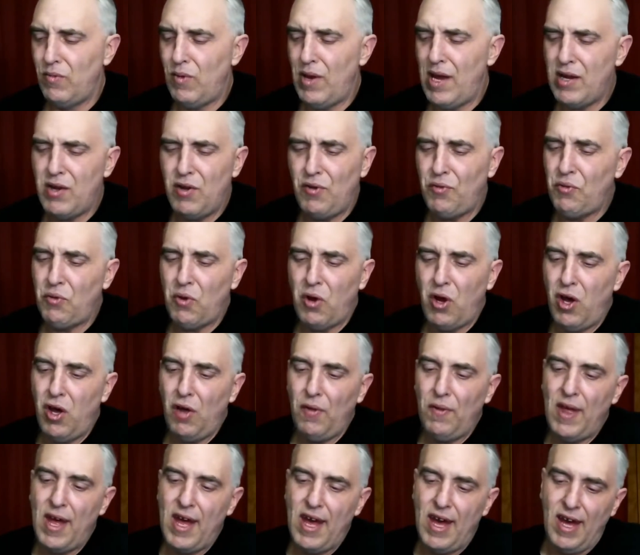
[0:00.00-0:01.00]
Why go through
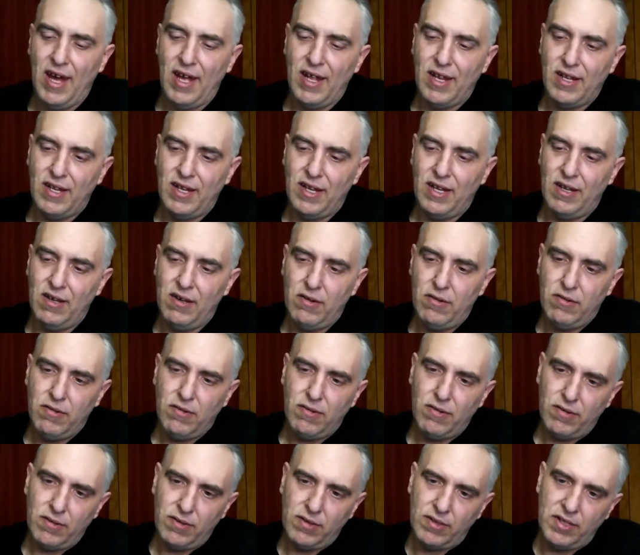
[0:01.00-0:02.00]
all that, you know,
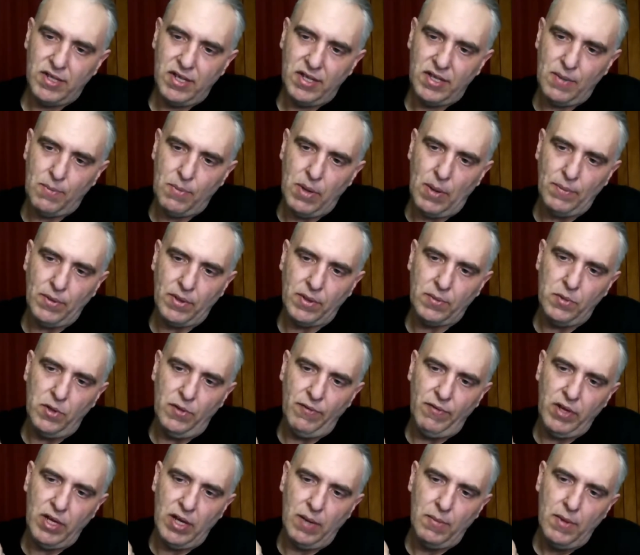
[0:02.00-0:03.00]
just to pump this
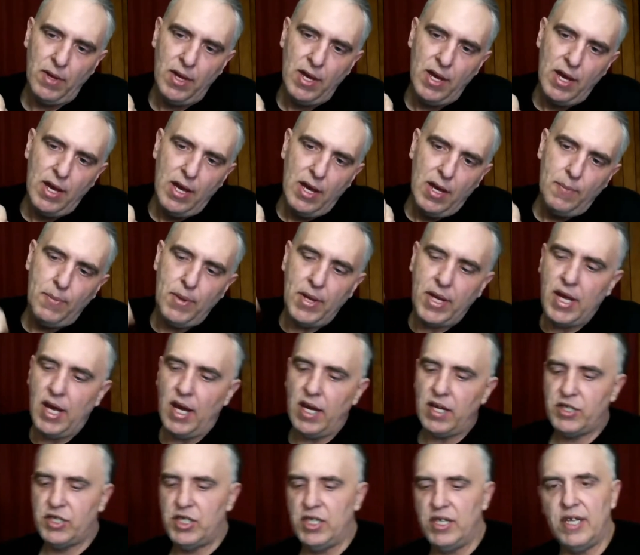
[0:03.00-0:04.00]
movie up?
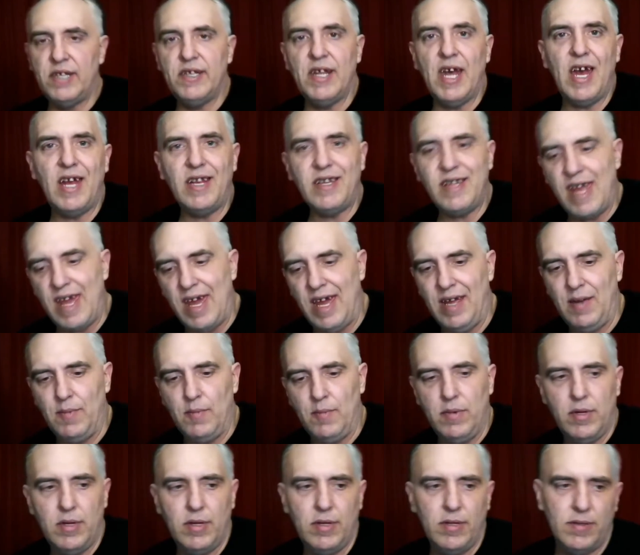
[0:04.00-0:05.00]
Because she's an
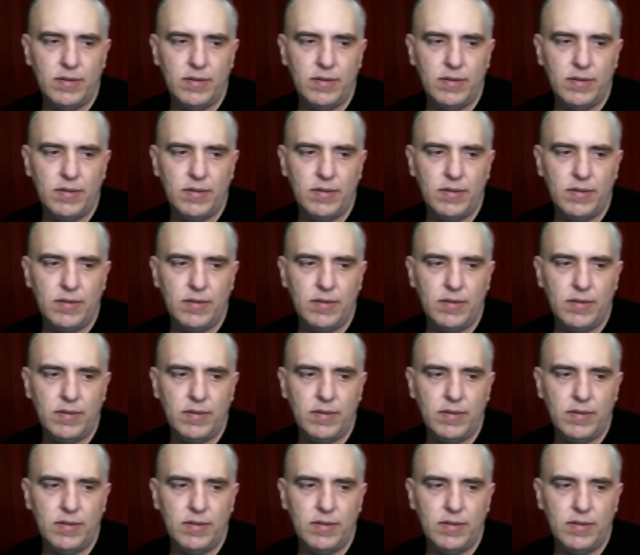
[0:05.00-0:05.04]
Endgame.